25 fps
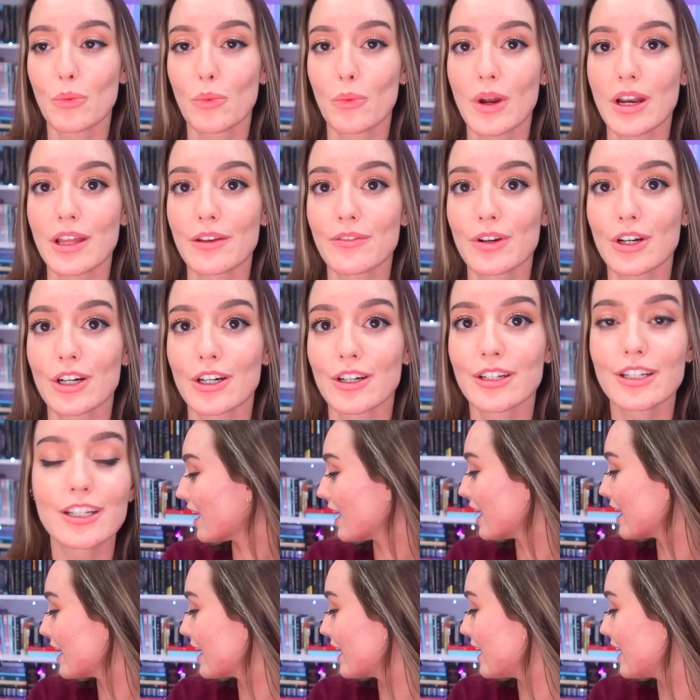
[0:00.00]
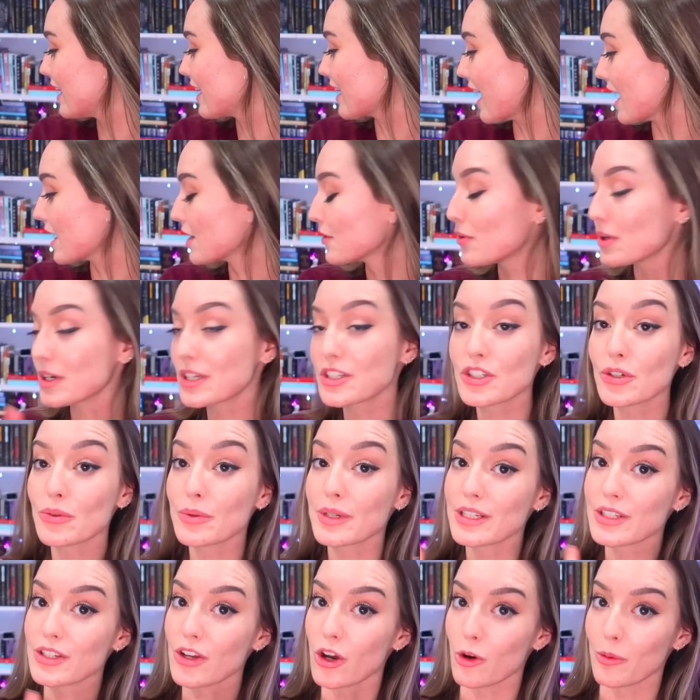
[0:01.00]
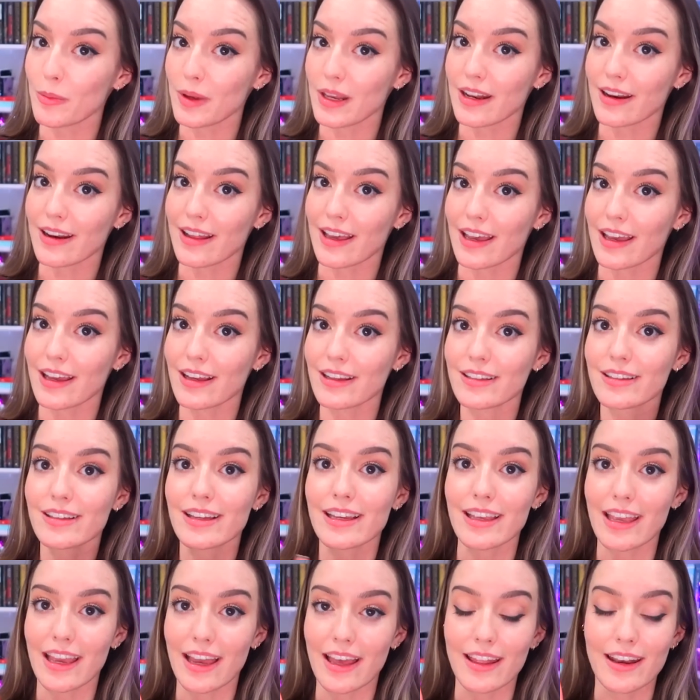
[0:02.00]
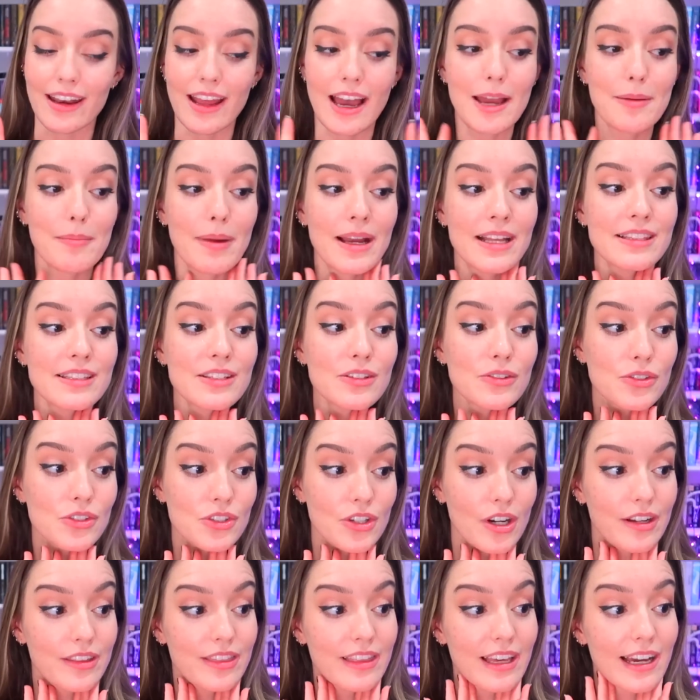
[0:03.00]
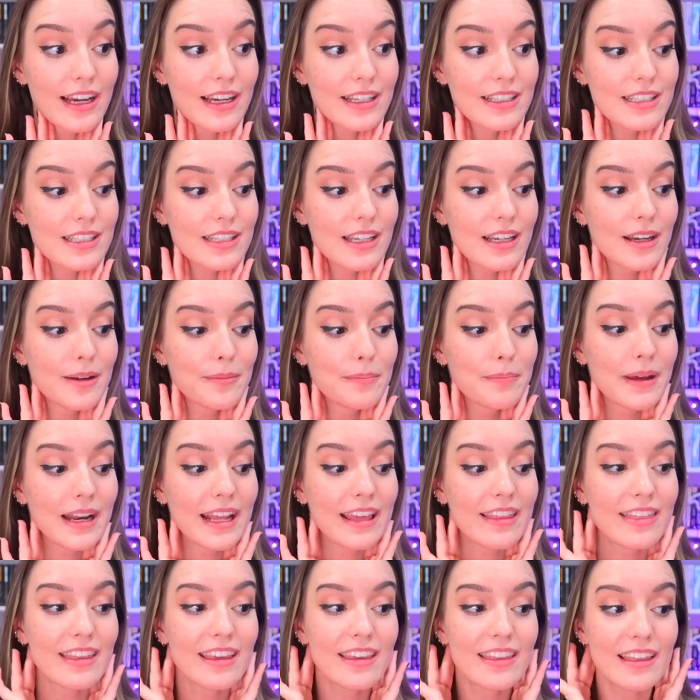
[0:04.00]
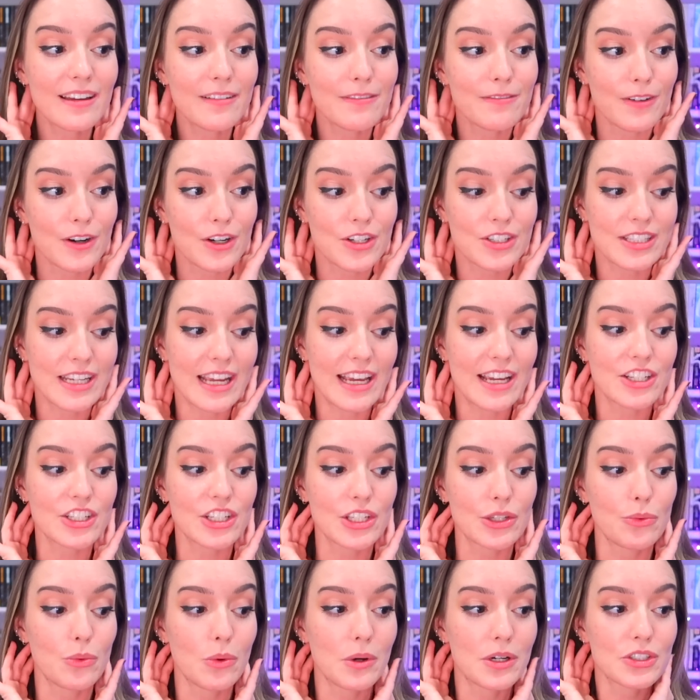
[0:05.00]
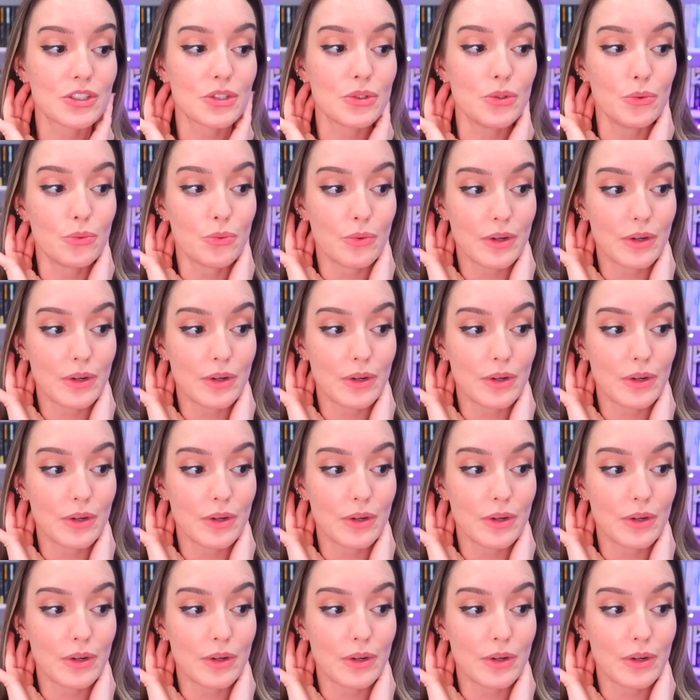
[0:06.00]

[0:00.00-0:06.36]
what I've heard. I kind of wanted to read Tomy today again. I might still start that, but I think that first I actually want to